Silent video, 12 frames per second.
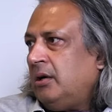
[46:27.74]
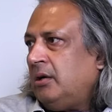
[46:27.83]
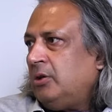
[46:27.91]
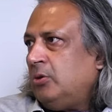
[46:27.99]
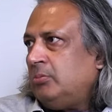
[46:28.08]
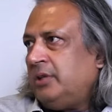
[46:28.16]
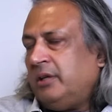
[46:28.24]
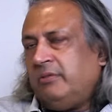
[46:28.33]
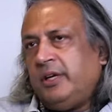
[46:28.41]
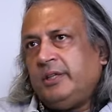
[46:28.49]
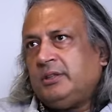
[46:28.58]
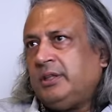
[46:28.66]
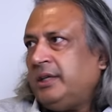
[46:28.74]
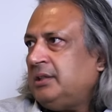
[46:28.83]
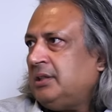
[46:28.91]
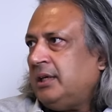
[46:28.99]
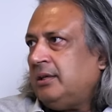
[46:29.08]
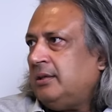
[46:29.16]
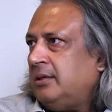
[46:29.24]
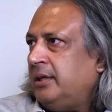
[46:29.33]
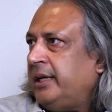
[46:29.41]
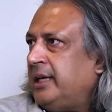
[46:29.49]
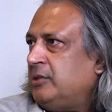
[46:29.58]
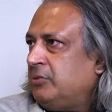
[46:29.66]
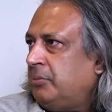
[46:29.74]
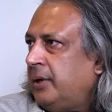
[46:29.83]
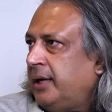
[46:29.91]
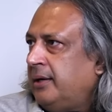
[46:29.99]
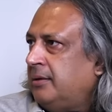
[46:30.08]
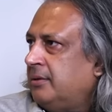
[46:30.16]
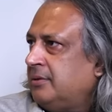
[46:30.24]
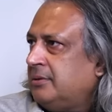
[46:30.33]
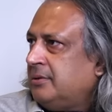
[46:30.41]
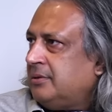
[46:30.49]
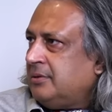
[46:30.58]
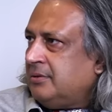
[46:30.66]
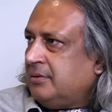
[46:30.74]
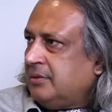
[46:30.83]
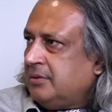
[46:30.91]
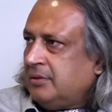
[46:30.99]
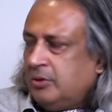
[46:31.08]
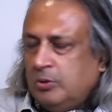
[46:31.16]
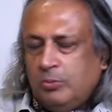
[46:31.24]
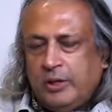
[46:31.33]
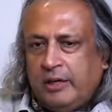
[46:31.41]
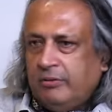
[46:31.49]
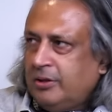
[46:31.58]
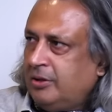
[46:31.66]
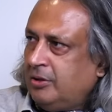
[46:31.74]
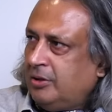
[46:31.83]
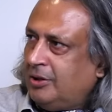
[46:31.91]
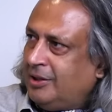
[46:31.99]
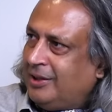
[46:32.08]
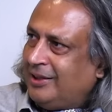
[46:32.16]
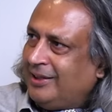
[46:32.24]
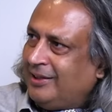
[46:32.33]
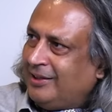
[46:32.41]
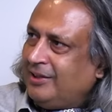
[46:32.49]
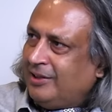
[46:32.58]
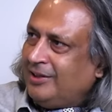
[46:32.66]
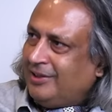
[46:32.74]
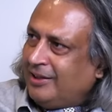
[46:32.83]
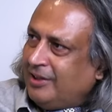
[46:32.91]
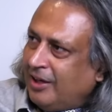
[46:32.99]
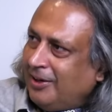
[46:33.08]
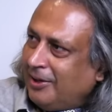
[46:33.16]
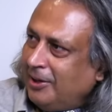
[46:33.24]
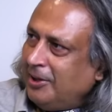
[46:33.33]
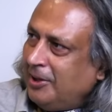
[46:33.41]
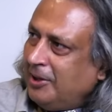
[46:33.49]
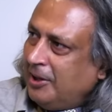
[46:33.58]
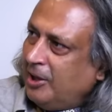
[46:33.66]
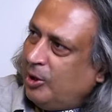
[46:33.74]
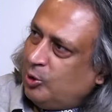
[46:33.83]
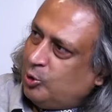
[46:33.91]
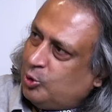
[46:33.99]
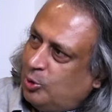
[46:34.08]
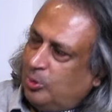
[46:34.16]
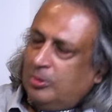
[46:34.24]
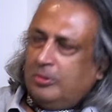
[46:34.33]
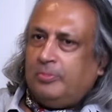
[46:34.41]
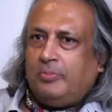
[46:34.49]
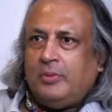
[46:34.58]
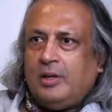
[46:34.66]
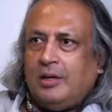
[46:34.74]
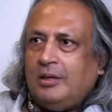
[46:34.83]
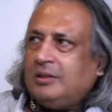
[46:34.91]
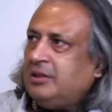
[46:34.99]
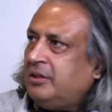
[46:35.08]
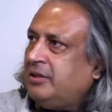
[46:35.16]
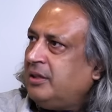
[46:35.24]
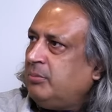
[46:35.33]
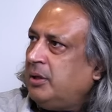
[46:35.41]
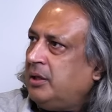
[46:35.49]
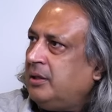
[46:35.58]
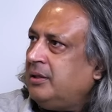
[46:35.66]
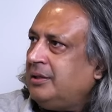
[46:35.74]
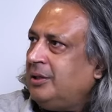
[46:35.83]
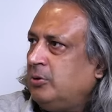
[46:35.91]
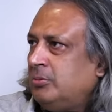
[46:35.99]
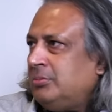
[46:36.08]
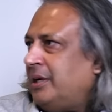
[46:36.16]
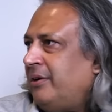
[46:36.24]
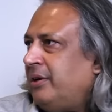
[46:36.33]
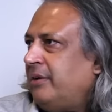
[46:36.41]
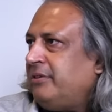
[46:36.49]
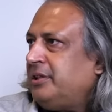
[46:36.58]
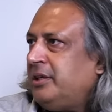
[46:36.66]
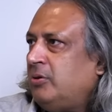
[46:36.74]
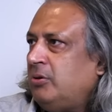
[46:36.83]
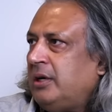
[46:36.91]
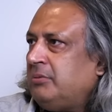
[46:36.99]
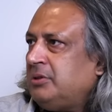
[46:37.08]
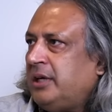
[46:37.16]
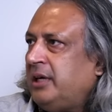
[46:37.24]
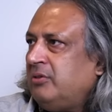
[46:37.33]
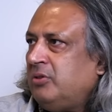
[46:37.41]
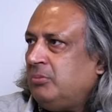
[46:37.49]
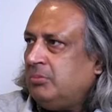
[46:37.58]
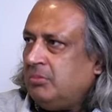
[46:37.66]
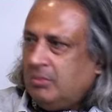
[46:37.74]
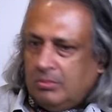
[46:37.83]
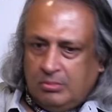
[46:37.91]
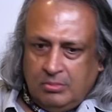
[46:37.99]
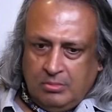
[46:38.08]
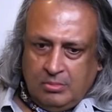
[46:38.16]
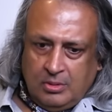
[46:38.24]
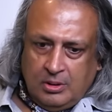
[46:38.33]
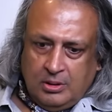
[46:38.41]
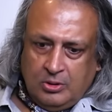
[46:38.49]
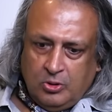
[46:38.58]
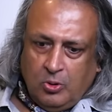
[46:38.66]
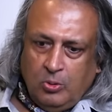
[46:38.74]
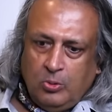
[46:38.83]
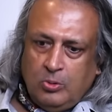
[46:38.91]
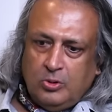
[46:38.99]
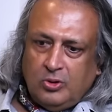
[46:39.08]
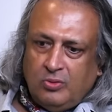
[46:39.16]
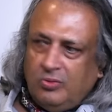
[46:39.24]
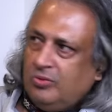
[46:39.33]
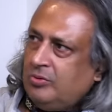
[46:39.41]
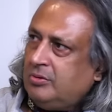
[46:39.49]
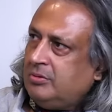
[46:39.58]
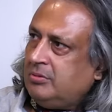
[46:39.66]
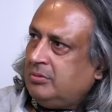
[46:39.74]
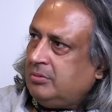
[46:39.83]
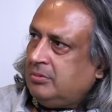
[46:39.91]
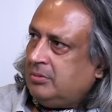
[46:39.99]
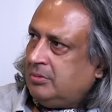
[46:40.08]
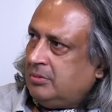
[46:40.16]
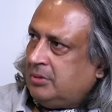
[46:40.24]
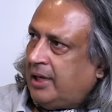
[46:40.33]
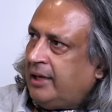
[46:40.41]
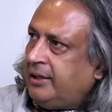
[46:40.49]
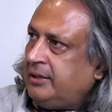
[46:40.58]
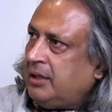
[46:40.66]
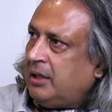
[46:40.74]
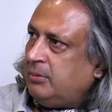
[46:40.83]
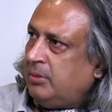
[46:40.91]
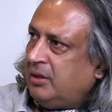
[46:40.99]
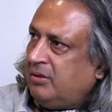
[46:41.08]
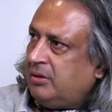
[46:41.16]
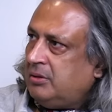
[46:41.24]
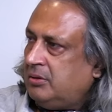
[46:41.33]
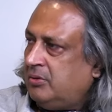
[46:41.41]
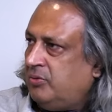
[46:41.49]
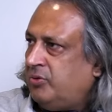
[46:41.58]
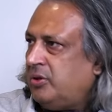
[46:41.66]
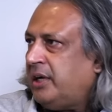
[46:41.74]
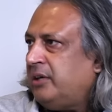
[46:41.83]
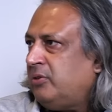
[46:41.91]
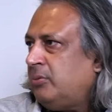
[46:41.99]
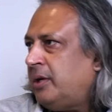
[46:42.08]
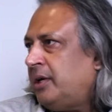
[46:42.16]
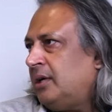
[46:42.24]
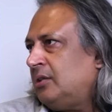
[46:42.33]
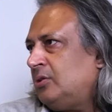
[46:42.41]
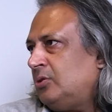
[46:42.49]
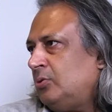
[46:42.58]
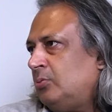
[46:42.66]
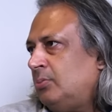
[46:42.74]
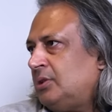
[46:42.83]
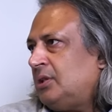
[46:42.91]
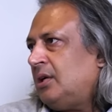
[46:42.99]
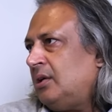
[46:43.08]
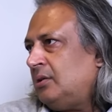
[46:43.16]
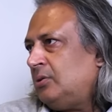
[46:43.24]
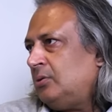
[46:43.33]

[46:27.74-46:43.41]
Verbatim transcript: you know, there are various things that deals were made. All the way north, it's like far from their bases, isn't it? Yes. So, etc. But, you know, everything collapsed, right? From strongholds of anti-Taliban, right from Herat to Mazar